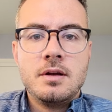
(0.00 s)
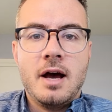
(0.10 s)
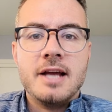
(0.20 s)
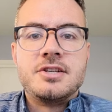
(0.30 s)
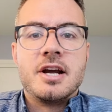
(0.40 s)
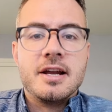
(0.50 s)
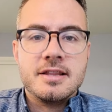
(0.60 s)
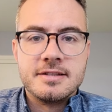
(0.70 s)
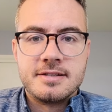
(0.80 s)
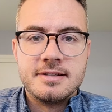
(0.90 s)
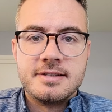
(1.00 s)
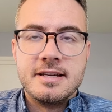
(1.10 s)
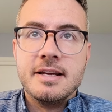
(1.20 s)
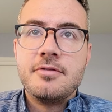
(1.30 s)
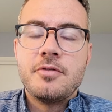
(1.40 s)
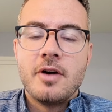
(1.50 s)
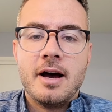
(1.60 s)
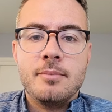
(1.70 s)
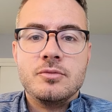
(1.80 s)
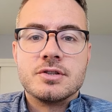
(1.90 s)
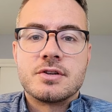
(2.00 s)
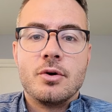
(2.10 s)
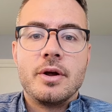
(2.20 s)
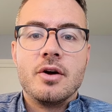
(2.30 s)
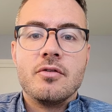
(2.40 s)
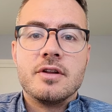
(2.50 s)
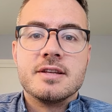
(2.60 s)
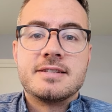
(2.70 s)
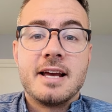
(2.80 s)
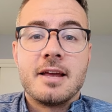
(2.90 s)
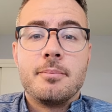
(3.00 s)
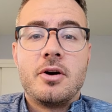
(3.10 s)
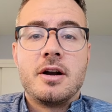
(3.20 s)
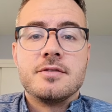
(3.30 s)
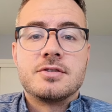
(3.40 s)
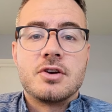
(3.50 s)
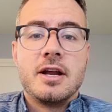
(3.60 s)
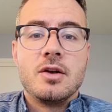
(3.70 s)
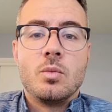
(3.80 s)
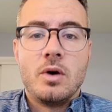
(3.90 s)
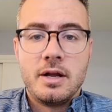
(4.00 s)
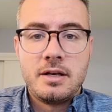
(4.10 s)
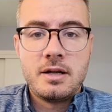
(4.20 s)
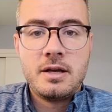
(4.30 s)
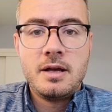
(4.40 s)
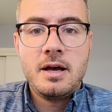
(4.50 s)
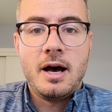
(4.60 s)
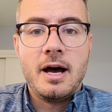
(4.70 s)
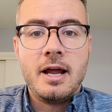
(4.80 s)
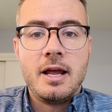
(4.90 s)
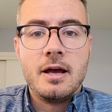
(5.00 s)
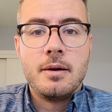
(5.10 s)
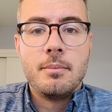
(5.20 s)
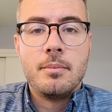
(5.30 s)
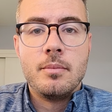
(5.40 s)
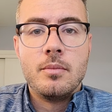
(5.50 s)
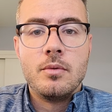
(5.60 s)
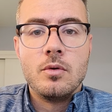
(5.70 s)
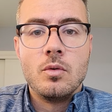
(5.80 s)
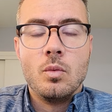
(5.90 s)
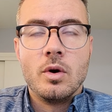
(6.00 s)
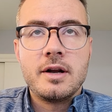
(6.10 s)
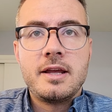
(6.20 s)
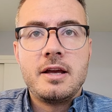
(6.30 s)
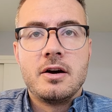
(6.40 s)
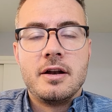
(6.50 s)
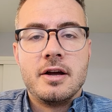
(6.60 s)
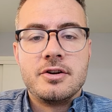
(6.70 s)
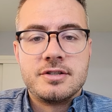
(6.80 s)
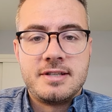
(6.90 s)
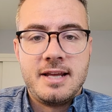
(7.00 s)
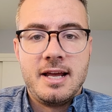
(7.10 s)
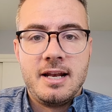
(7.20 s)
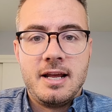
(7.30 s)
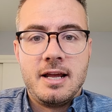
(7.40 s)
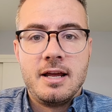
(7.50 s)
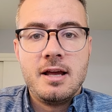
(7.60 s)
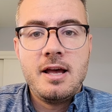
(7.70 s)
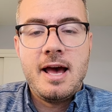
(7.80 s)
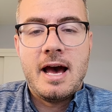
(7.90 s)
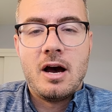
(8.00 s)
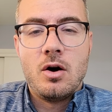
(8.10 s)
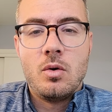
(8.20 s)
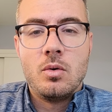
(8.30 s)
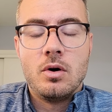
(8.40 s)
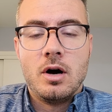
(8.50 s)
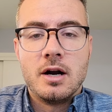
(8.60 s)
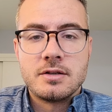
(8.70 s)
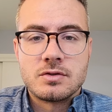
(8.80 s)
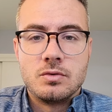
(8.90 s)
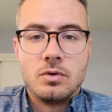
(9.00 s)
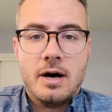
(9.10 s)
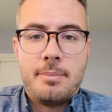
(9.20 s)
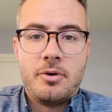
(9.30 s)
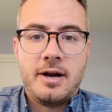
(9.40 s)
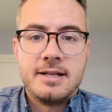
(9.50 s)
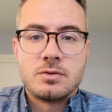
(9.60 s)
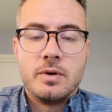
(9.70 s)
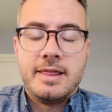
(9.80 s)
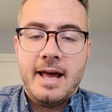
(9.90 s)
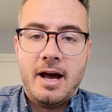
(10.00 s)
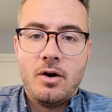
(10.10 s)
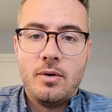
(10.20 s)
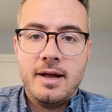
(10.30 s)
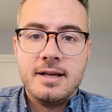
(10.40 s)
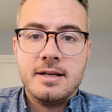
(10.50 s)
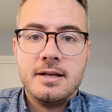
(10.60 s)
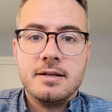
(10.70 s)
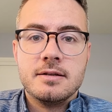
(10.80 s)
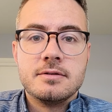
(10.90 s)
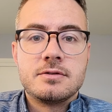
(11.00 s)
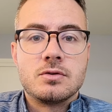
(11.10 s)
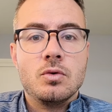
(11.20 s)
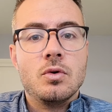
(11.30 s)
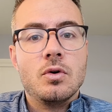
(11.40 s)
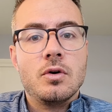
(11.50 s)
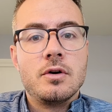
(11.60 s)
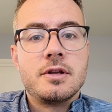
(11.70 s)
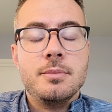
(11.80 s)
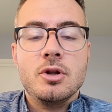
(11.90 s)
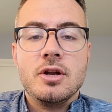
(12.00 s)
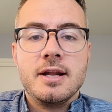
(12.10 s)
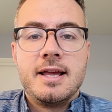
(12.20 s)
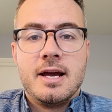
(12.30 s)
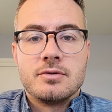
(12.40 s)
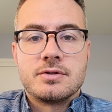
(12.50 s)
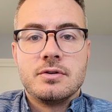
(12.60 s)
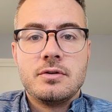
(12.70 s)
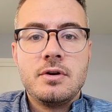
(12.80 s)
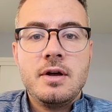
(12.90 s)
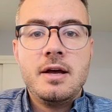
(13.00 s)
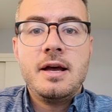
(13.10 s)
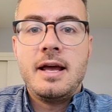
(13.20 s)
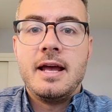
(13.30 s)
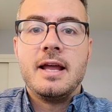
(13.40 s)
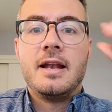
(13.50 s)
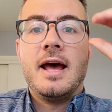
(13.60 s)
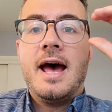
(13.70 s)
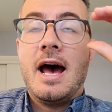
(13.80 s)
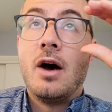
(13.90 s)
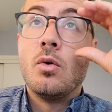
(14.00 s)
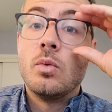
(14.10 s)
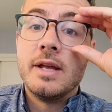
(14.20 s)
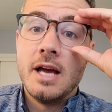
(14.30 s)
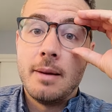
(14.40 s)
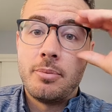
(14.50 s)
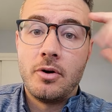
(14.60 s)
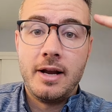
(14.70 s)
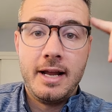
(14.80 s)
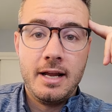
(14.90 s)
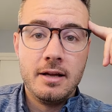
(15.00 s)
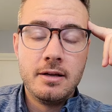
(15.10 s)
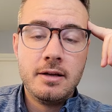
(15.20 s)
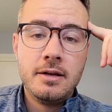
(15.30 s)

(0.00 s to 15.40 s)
Hi, Sherry. This is Steve. I'm just going over the second part of Strand 1. I am working on understanding how our school operates without a school community council and how we operate